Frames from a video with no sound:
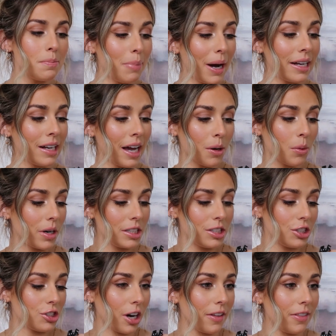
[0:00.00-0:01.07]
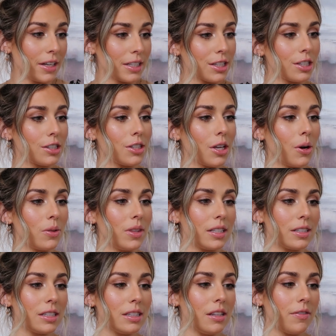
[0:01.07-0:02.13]
but I wanted to try this. So
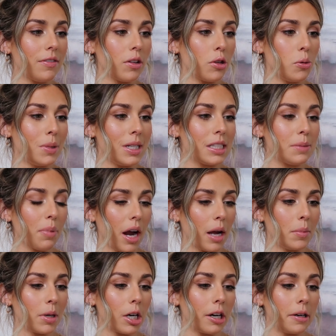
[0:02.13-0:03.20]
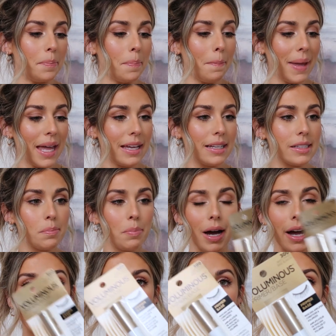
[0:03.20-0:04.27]
this is the Voluminous Primer and Base
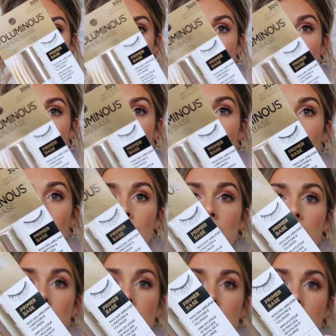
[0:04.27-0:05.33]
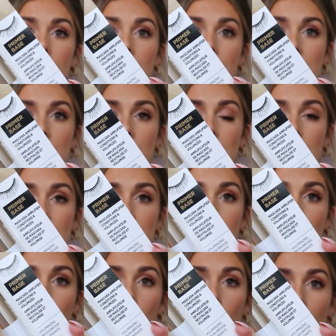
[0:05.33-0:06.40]
by L'Oreal. So it's this
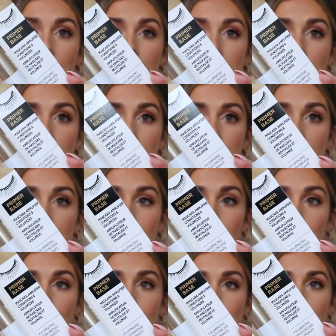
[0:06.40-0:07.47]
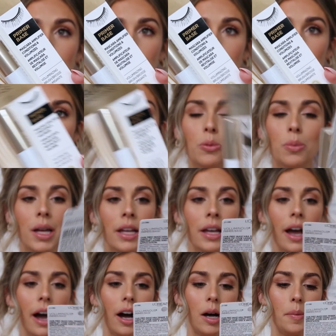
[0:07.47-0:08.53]
white little tube,
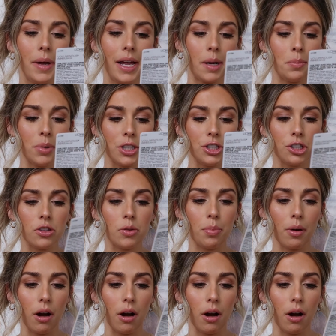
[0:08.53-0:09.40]
and I'm pretty sure the